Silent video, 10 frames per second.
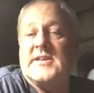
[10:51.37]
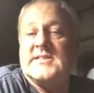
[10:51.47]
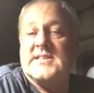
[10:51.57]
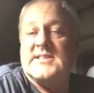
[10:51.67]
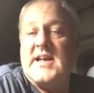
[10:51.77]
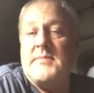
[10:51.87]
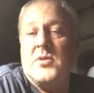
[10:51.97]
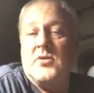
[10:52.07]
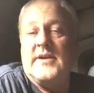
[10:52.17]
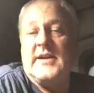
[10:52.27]
So we
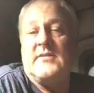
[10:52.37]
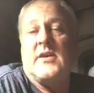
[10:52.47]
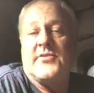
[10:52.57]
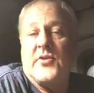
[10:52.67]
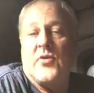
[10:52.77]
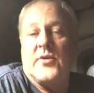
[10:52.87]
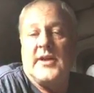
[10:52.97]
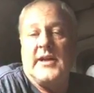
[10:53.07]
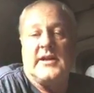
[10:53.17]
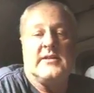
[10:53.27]
went with the moving.
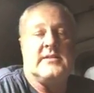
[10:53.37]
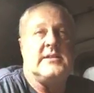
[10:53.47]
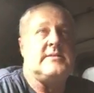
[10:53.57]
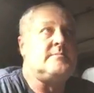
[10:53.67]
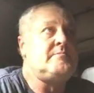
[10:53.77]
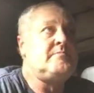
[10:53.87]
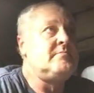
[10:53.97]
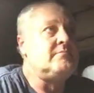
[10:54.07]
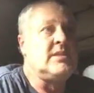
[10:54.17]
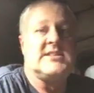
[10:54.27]

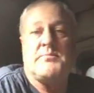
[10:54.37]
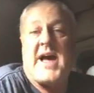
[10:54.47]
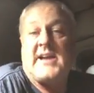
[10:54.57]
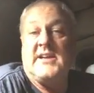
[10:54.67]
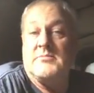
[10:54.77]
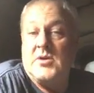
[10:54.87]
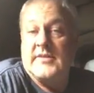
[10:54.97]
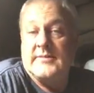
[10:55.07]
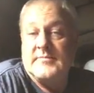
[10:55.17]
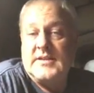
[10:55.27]
Yeah, that's what
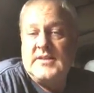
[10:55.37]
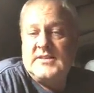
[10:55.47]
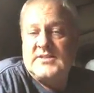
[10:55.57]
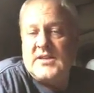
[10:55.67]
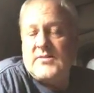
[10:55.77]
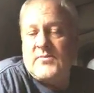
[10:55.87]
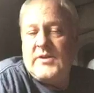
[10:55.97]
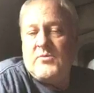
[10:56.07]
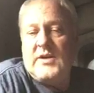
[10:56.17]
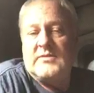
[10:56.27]
I think, but
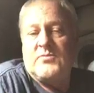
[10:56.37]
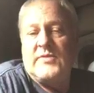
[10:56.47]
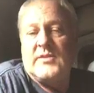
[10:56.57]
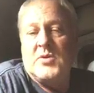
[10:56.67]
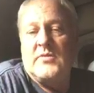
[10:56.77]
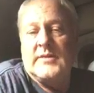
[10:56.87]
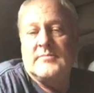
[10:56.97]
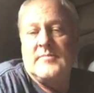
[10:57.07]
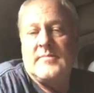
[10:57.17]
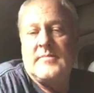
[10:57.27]
I'm not going to start that
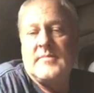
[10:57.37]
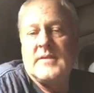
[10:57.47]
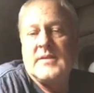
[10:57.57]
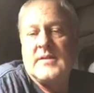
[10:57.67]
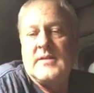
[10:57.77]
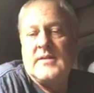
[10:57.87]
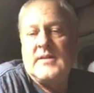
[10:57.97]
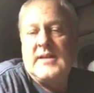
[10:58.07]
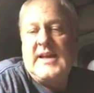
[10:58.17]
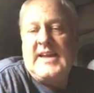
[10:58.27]
rumor. I think they're
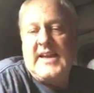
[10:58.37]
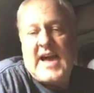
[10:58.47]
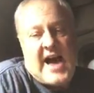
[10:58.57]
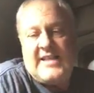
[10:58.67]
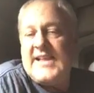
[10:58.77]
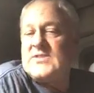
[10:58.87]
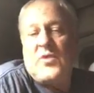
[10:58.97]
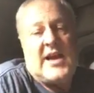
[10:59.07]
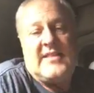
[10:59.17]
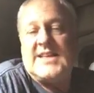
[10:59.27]
kind of cutting
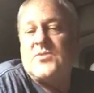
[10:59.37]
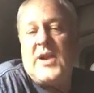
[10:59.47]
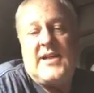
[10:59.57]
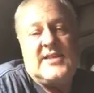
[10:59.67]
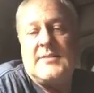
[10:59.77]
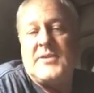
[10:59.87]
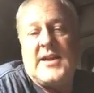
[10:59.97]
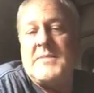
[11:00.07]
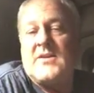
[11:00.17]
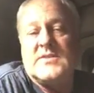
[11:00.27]
and moving,
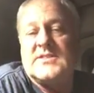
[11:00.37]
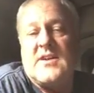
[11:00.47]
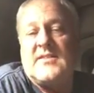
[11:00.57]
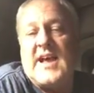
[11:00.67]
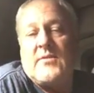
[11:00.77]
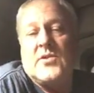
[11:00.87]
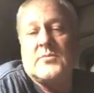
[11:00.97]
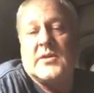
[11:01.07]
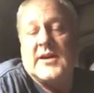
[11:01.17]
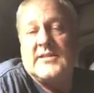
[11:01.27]
cut their loss and move.